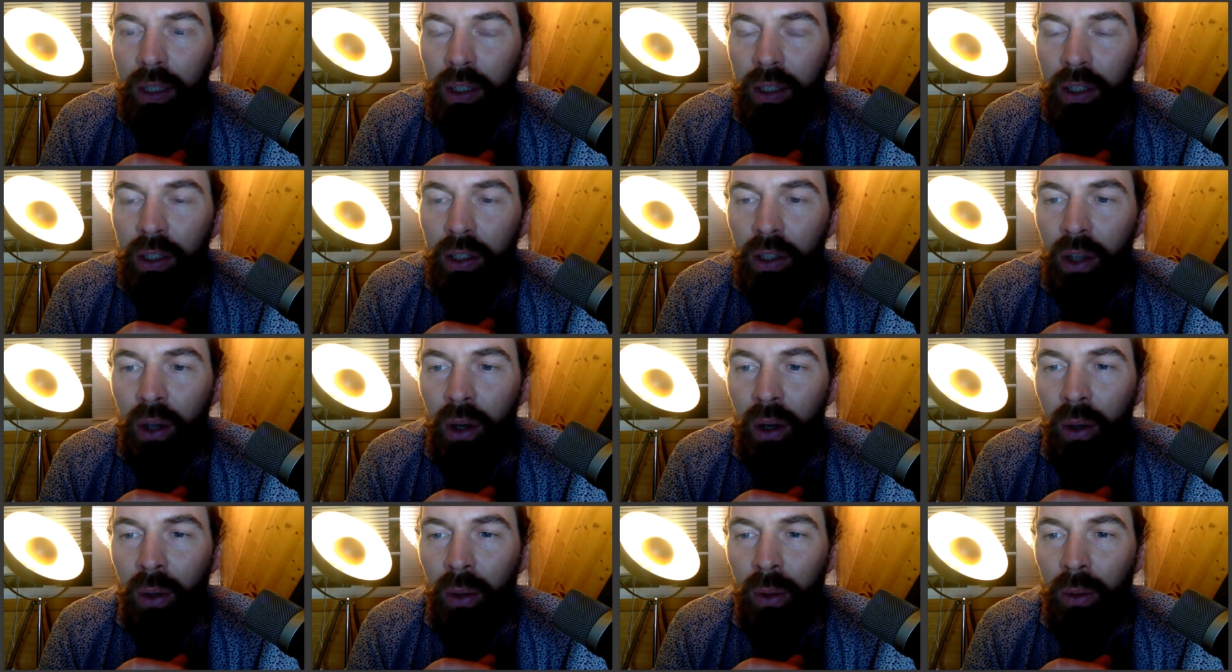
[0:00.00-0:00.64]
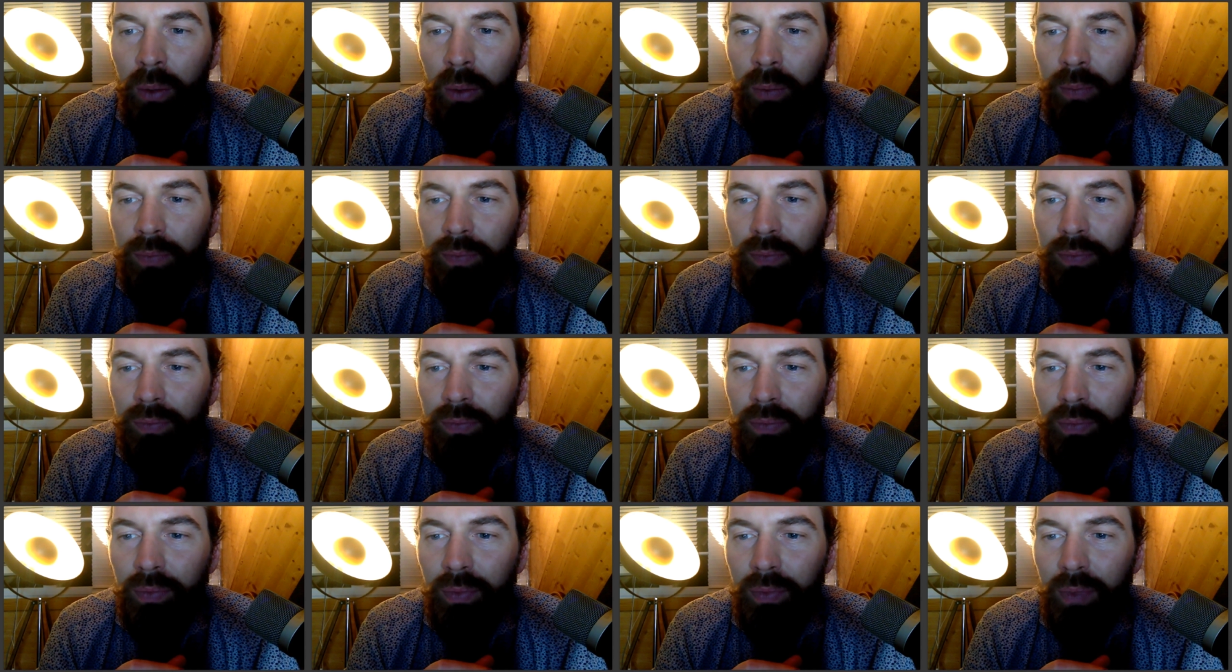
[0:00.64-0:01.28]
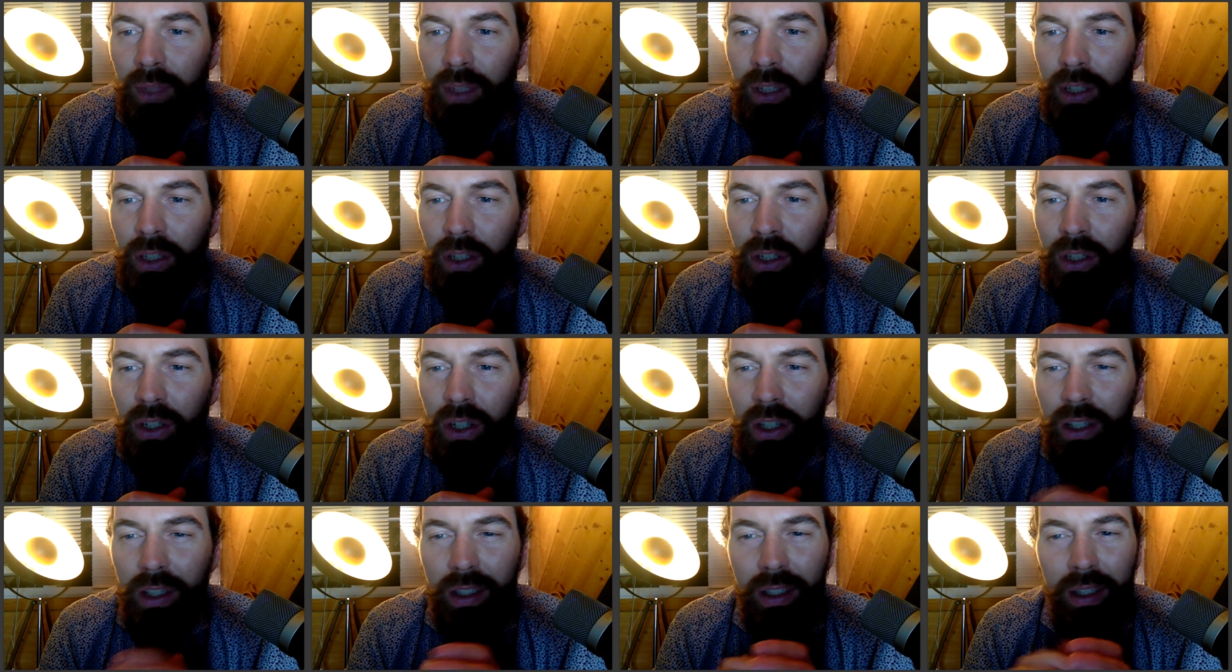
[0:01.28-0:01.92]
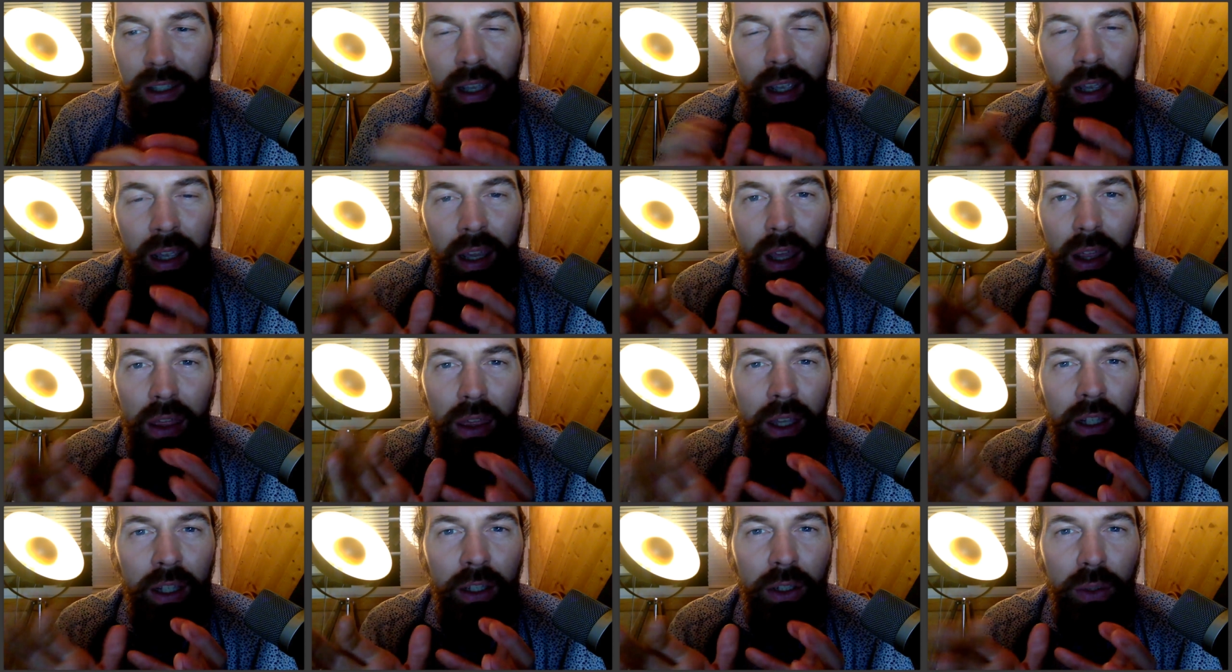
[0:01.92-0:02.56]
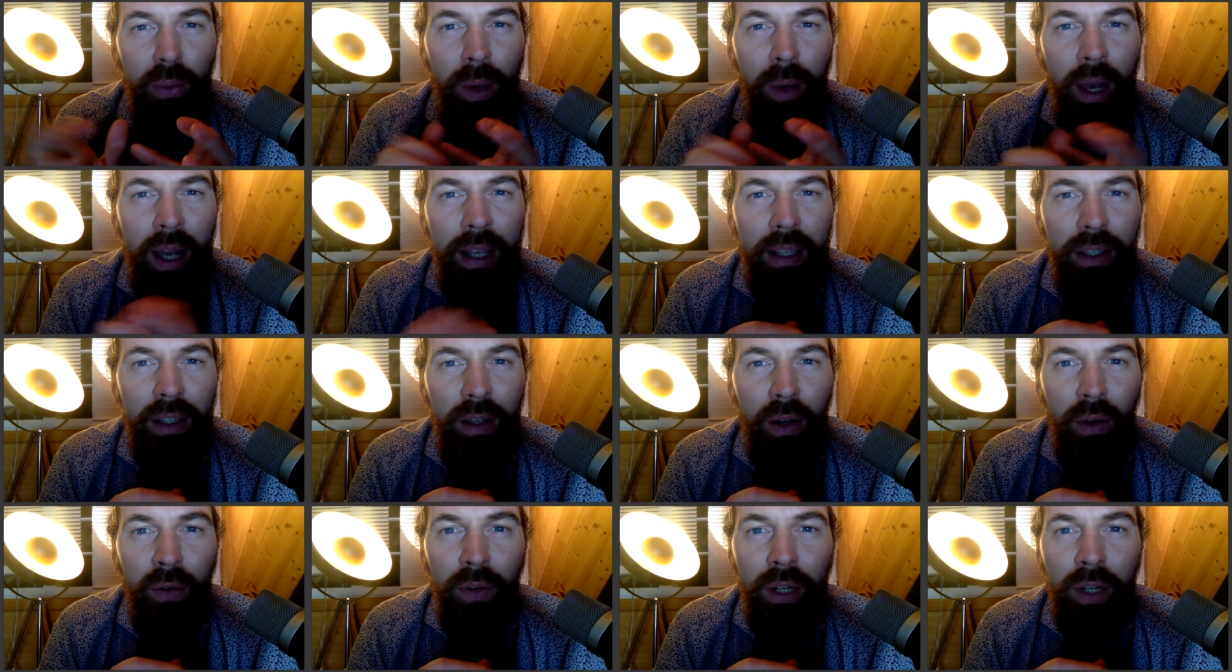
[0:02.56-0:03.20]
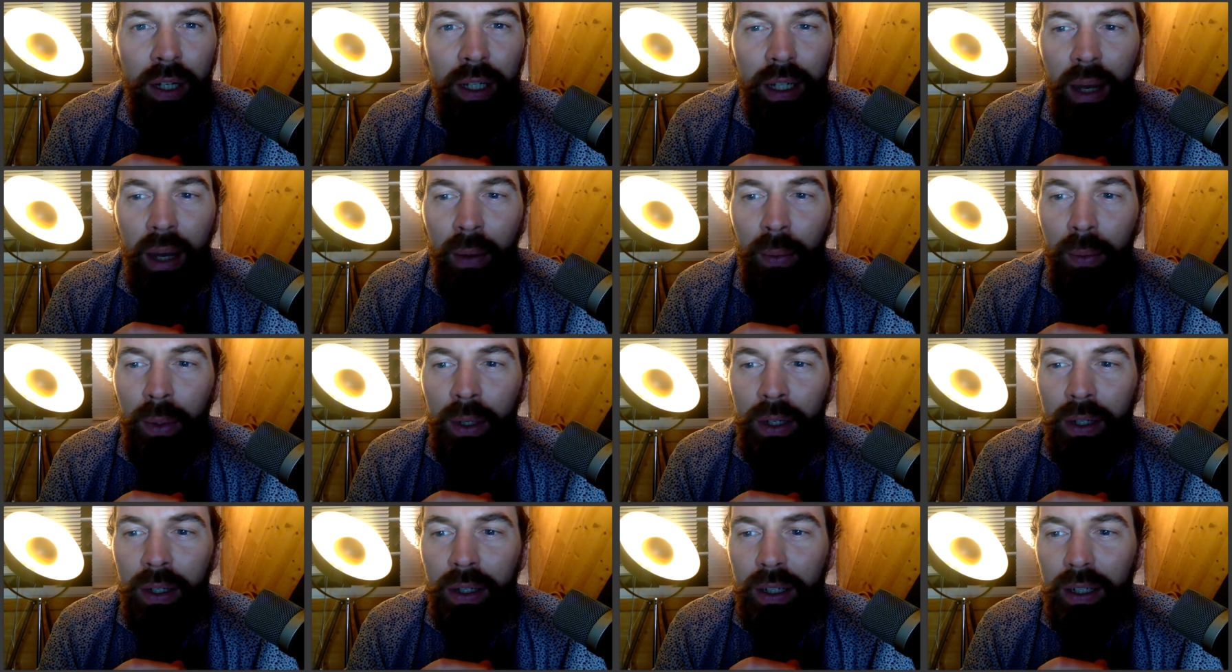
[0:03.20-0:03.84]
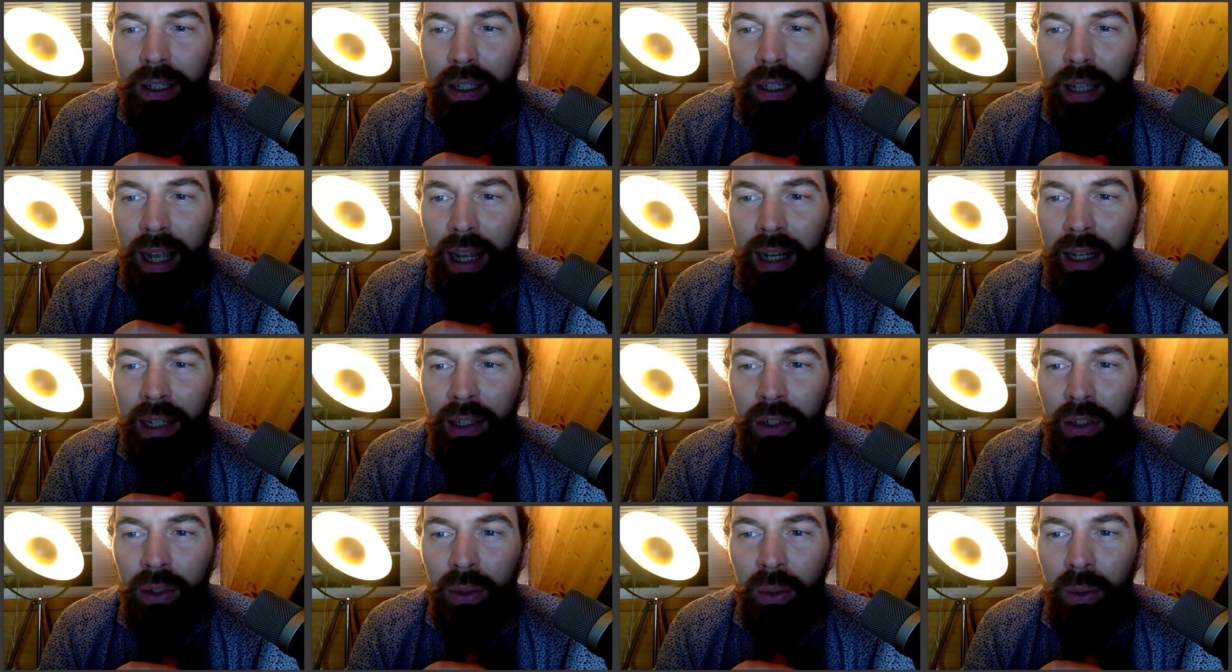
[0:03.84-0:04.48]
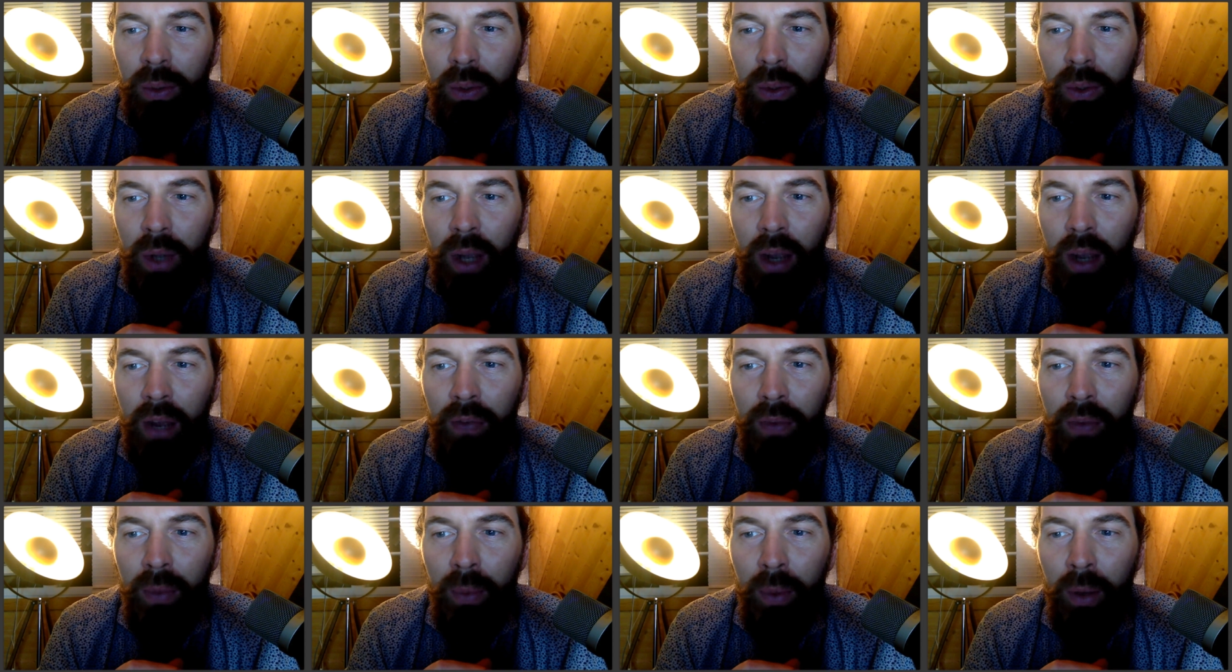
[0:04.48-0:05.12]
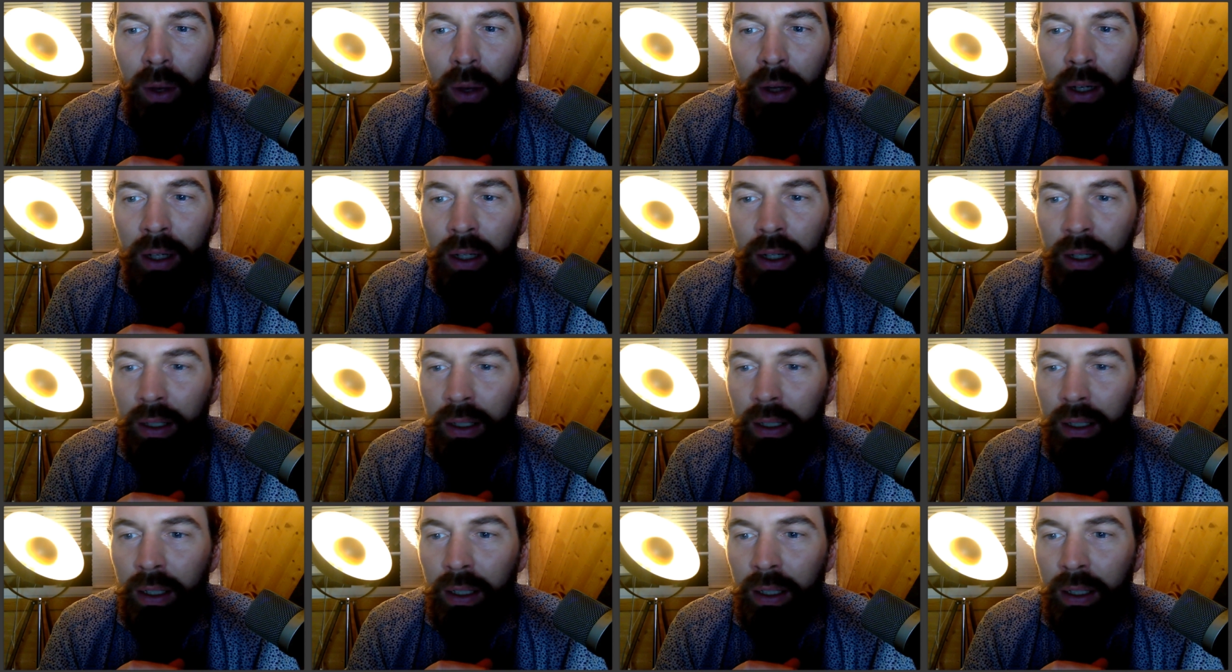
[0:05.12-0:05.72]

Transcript: So just think twice over it. I wouldn't tell it to everyone.